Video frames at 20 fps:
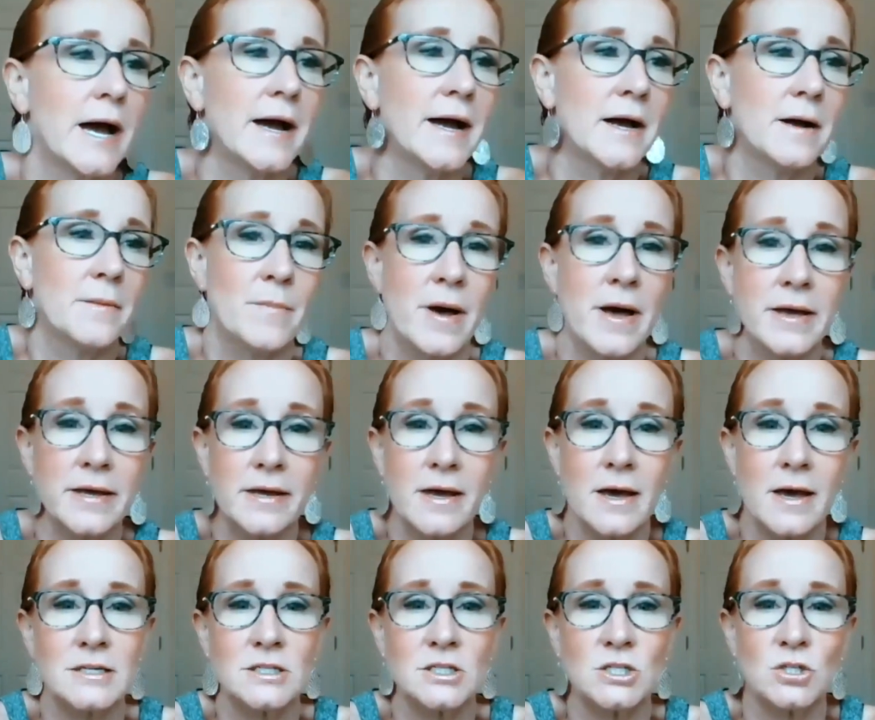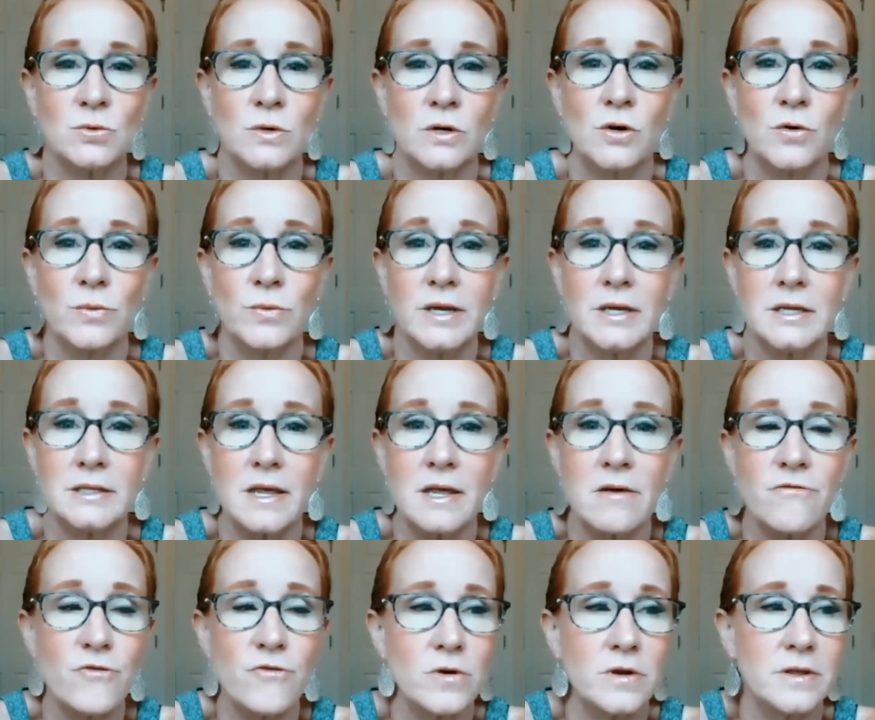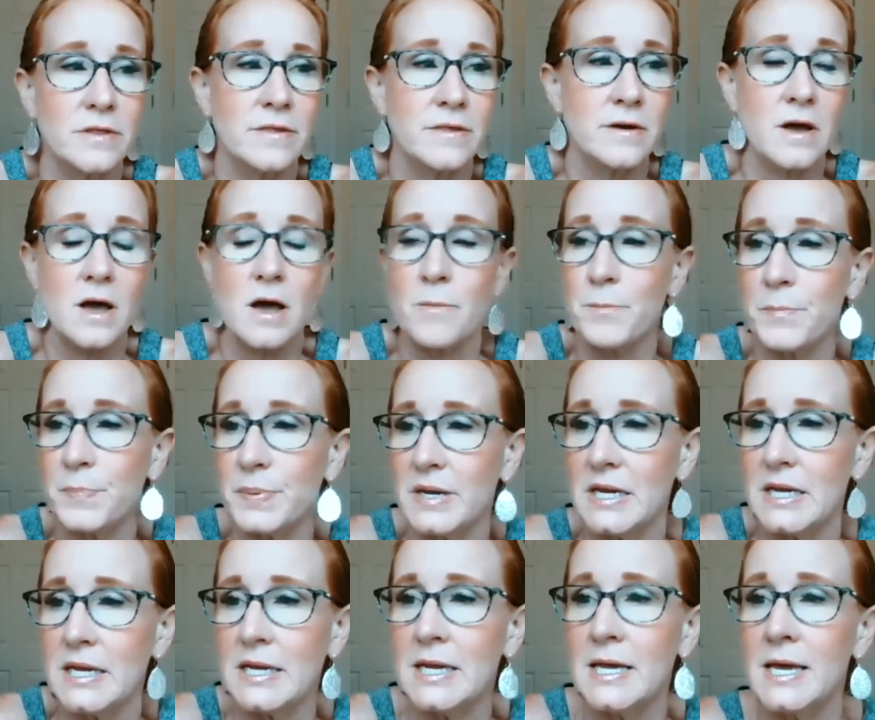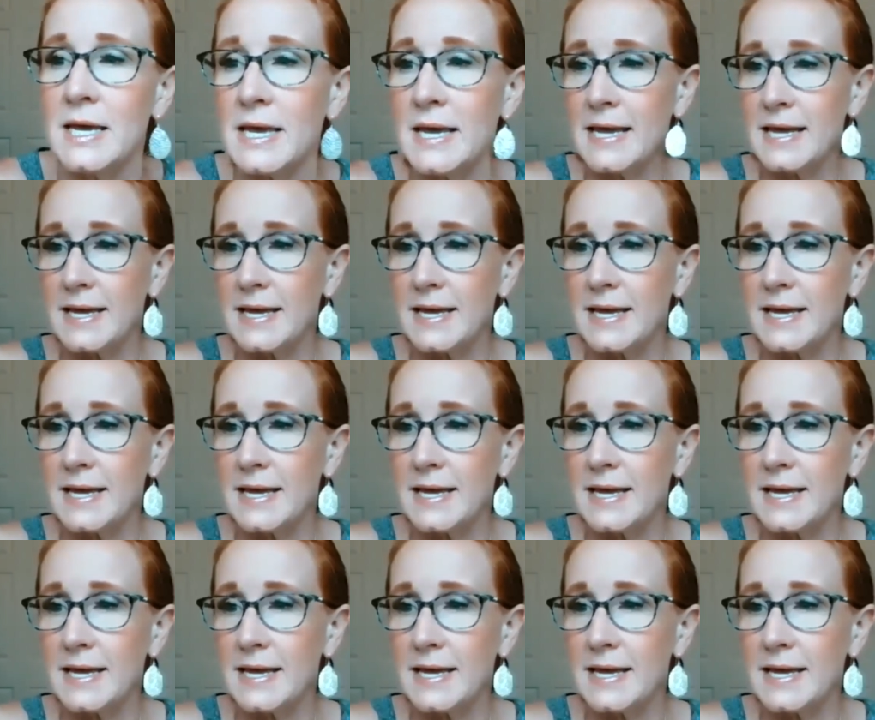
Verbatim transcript: Um, I got to a great level in the company